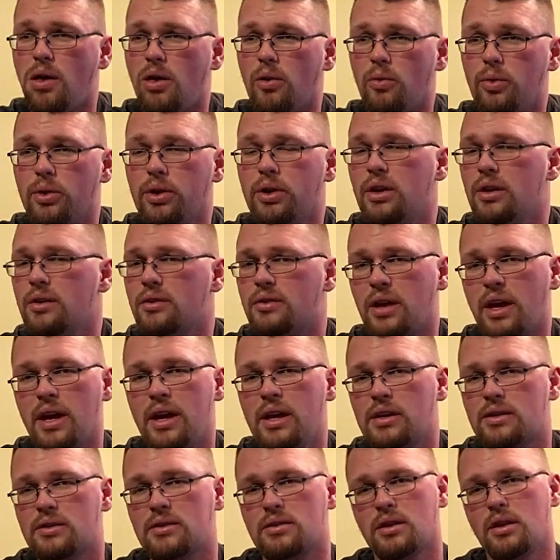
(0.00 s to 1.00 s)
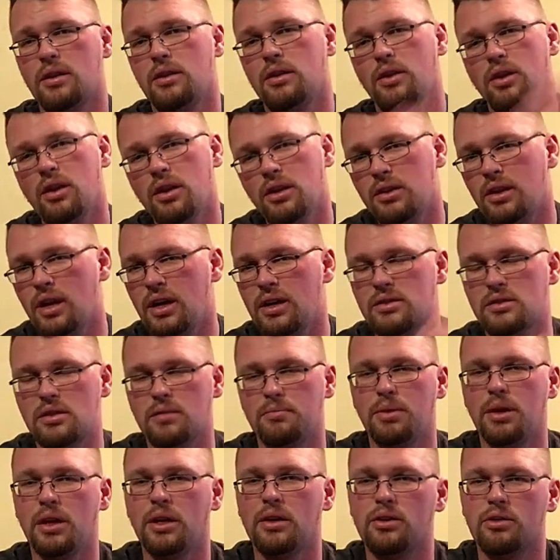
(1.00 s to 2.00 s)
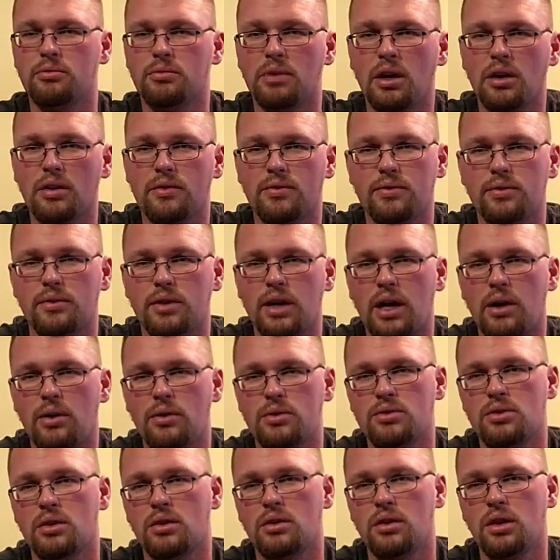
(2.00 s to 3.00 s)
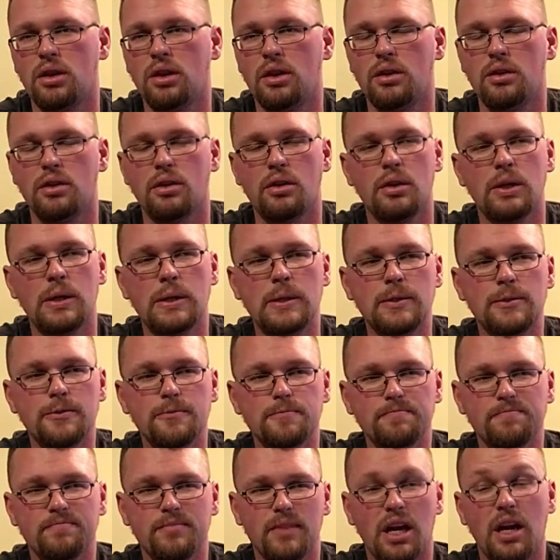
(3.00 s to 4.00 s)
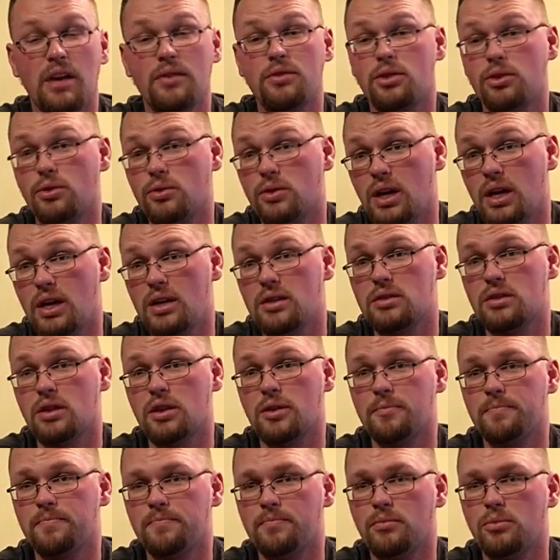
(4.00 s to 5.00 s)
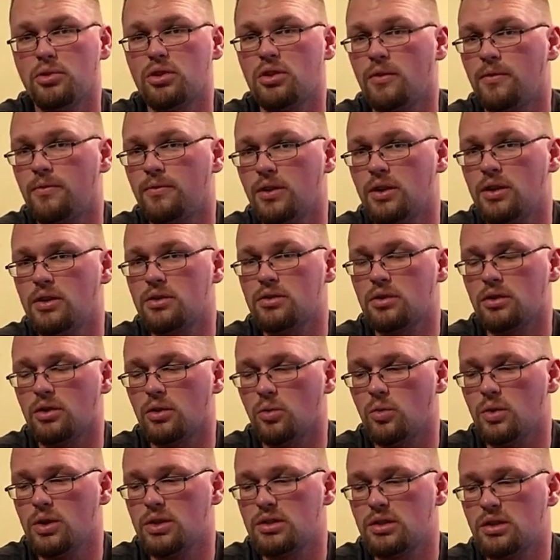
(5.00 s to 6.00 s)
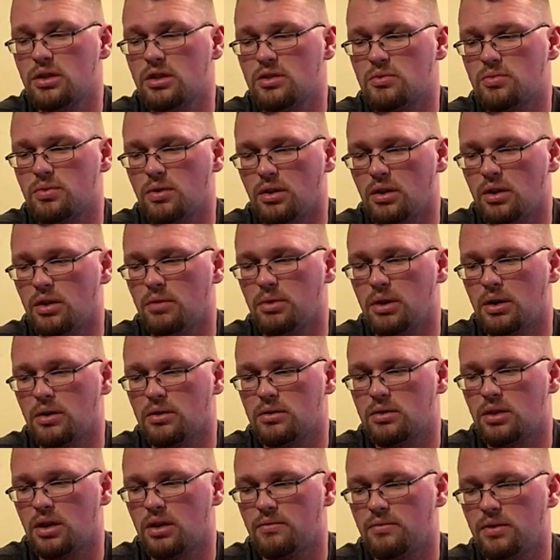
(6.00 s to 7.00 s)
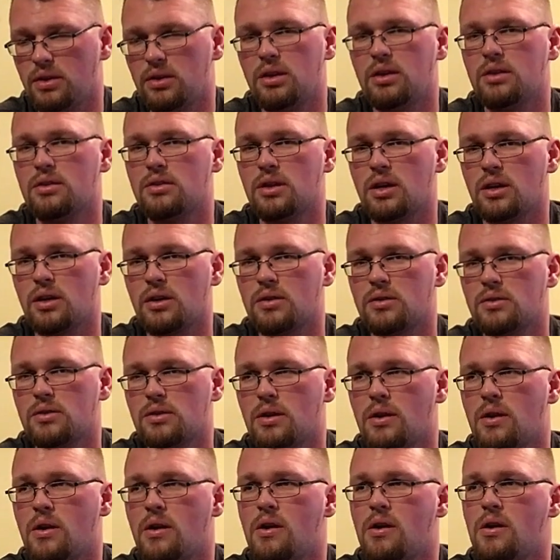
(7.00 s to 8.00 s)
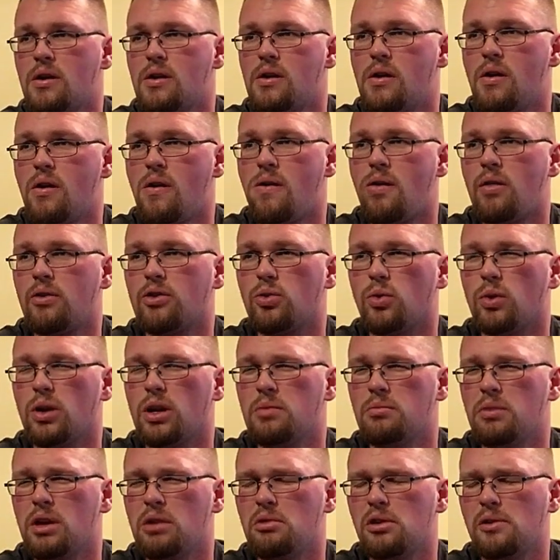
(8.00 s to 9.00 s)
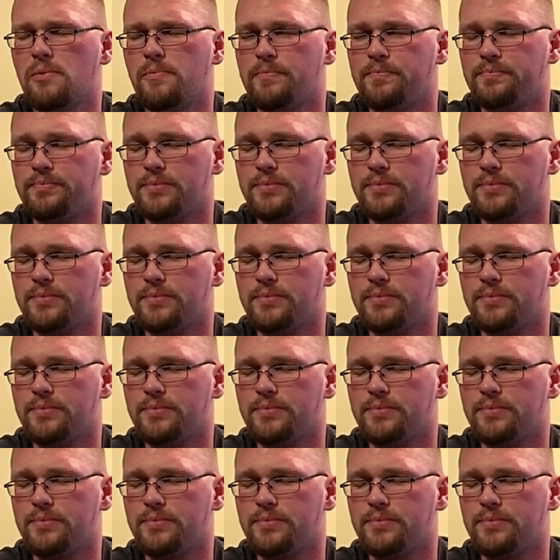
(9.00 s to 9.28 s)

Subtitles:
Well, you can taste it. You can taste the peat in your mouth for hours on end after you taste it. But the finish on the whiskey is probably about 10-15 seconds. 20 maybe.